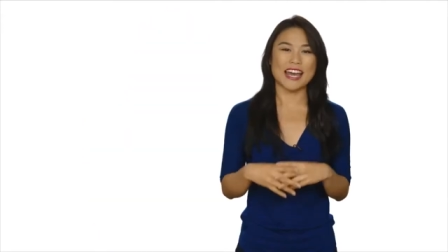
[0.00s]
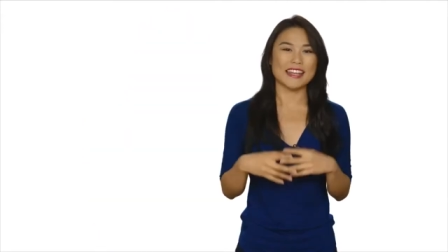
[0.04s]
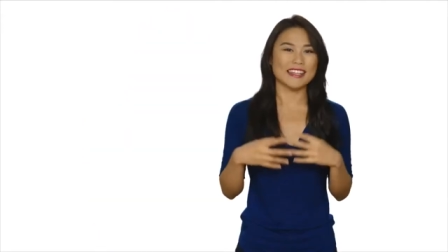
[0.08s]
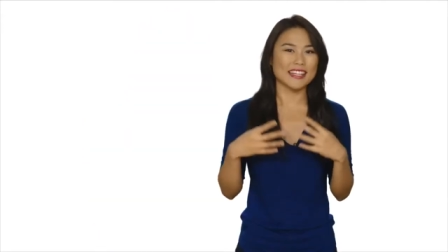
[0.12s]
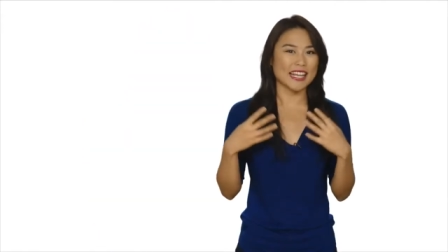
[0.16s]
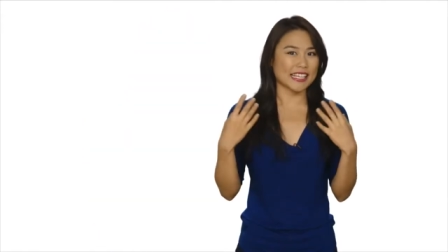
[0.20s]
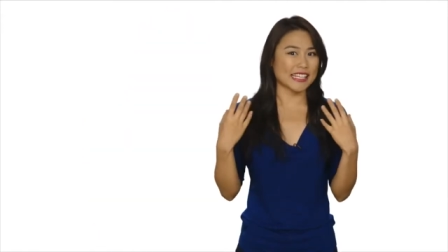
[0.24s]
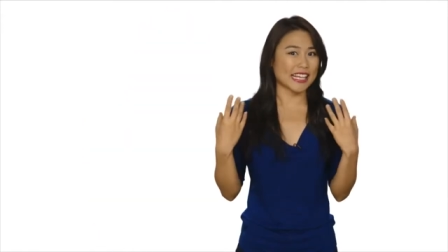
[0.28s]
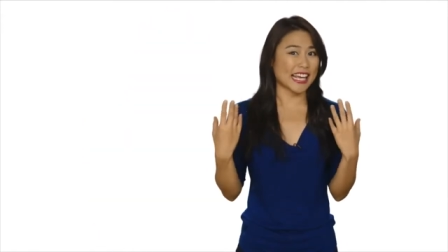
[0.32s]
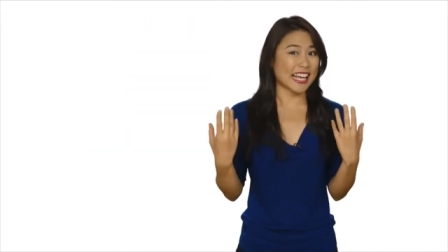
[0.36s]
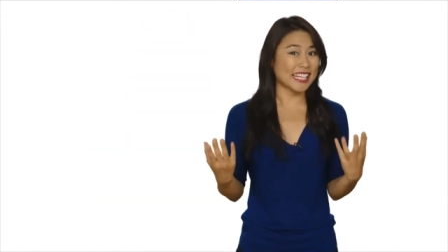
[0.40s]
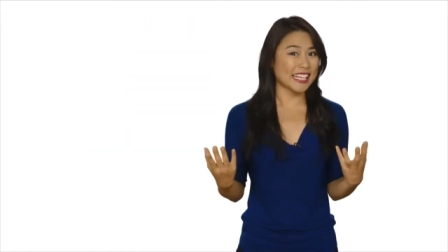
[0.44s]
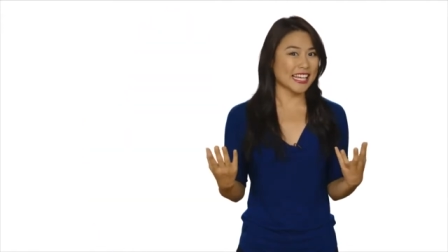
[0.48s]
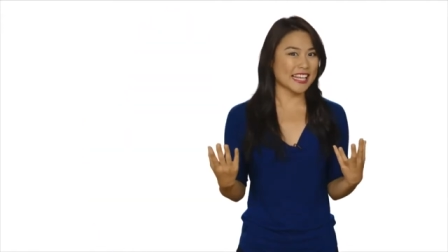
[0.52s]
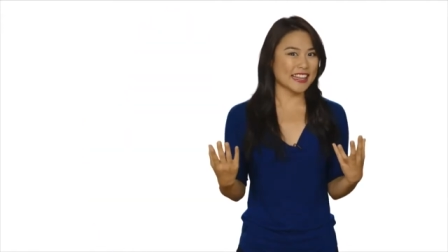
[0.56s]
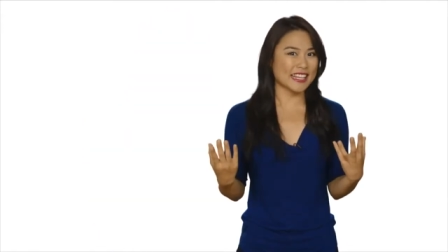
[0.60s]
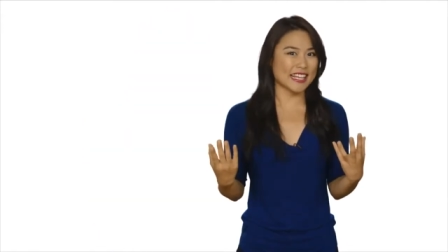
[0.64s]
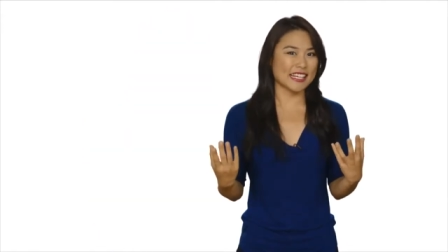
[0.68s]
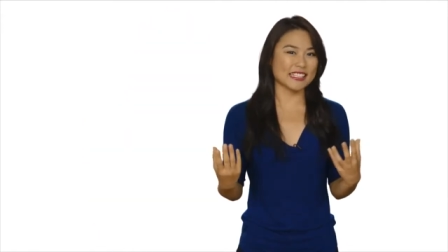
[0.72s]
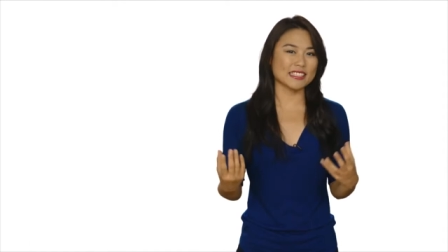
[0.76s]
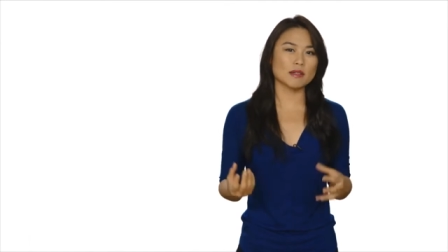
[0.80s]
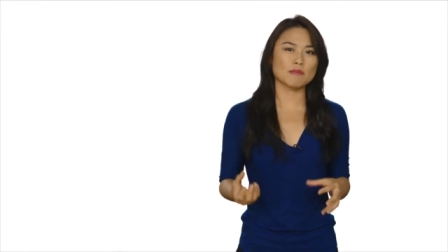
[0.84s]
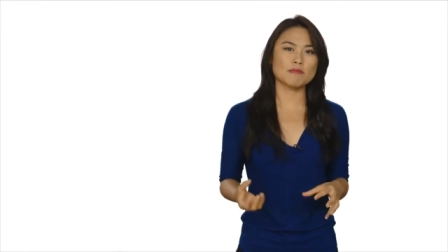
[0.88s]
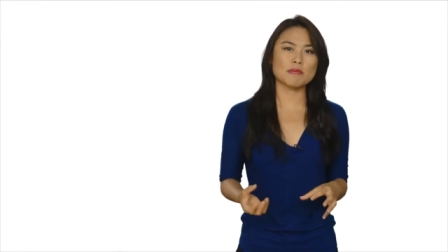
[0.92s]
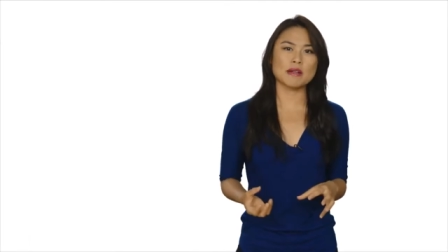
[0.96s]
And like
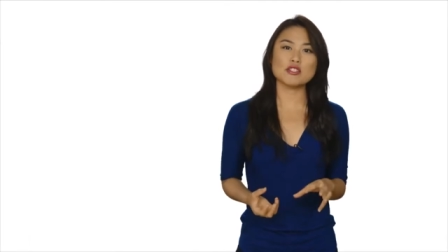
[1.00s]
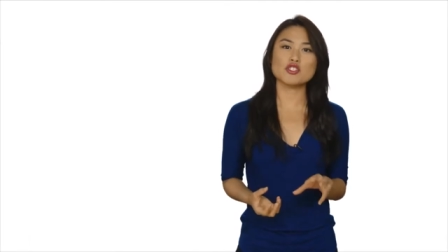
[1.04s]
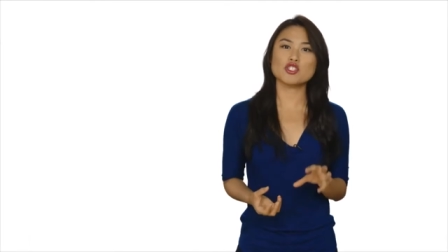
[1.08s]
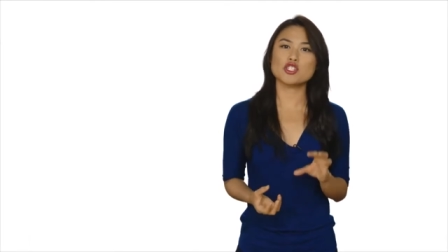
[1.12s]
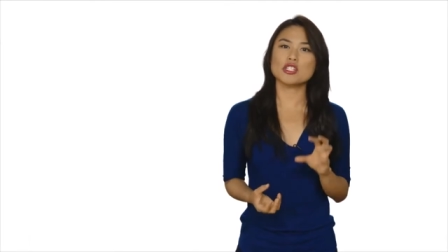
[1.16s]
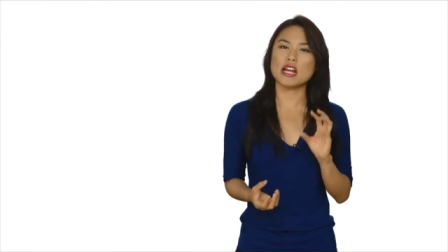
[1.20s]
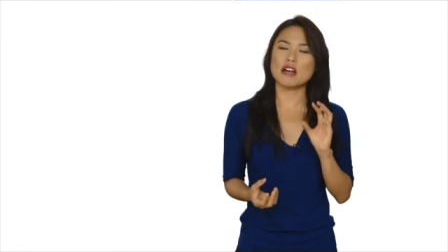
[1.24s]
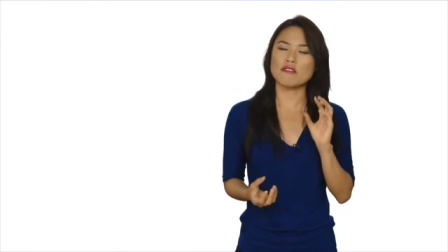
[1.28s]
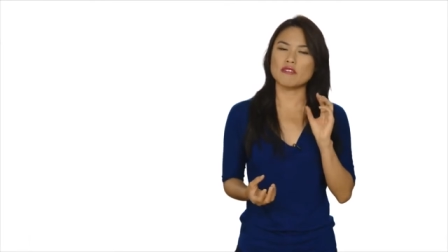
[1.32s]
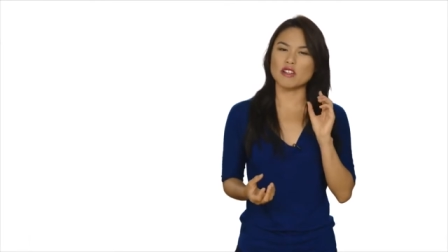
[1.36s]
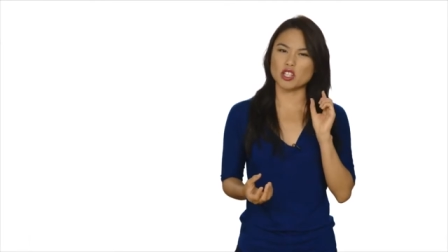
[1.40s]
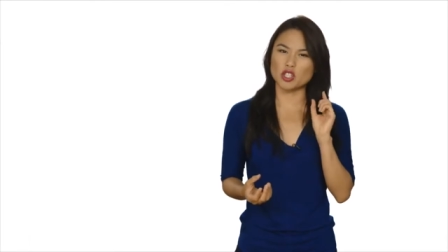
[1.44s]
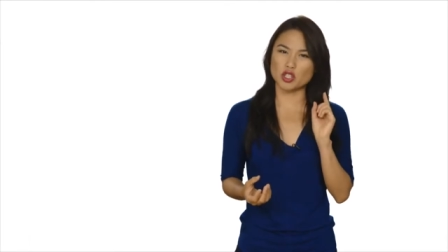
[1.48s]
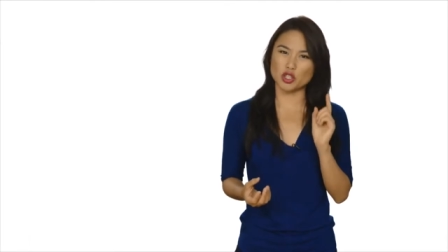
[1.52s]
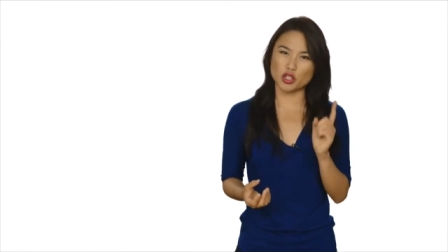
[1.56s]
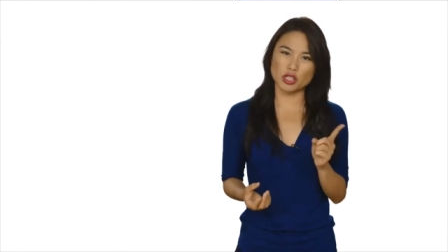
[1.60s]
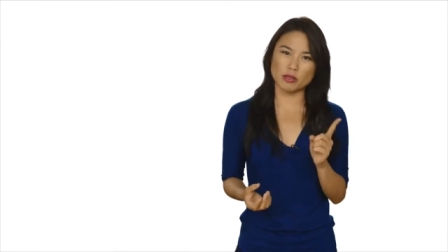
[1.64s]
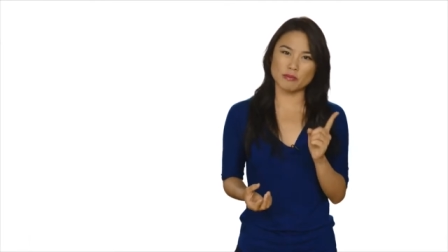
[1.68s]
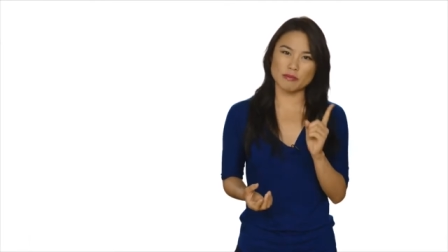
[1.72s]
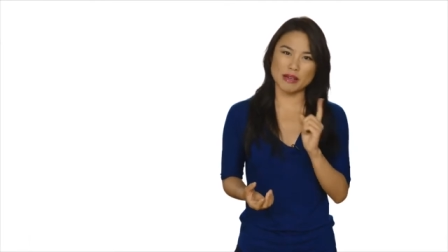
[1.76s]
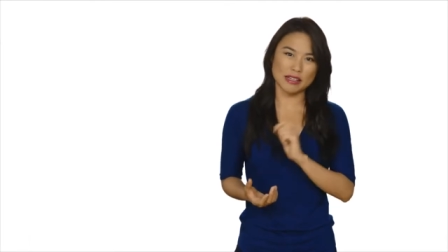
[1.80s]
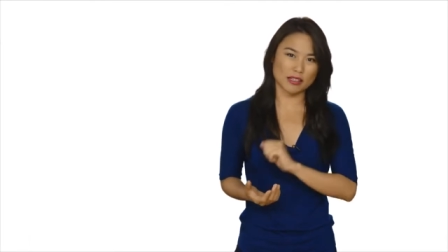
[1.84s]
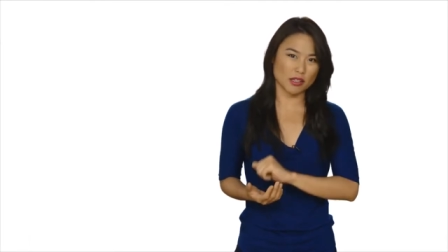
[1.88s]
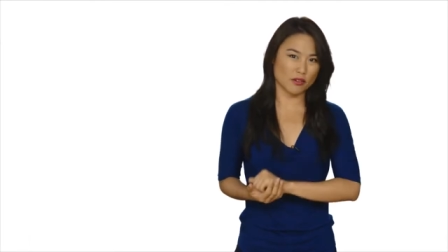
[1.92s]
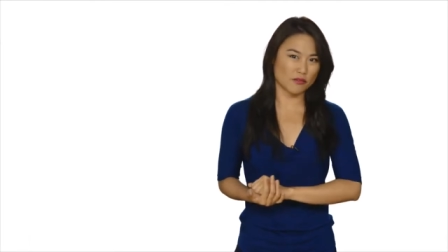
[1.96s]
anything, the bun should have a good
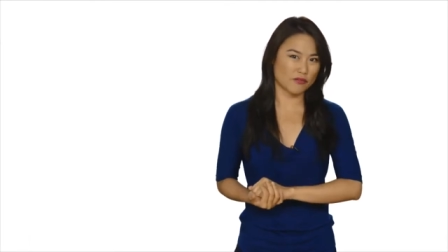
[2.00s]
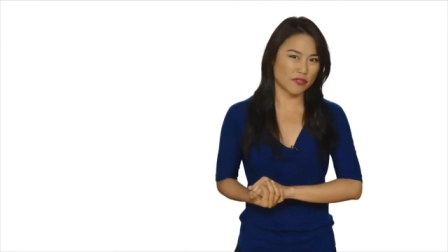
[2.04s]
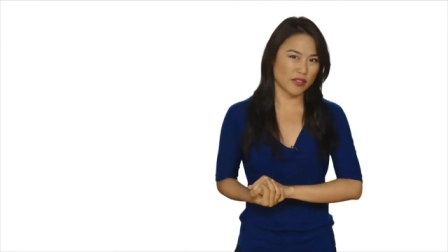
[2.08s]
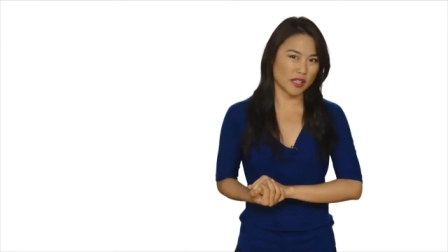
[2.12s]
amount of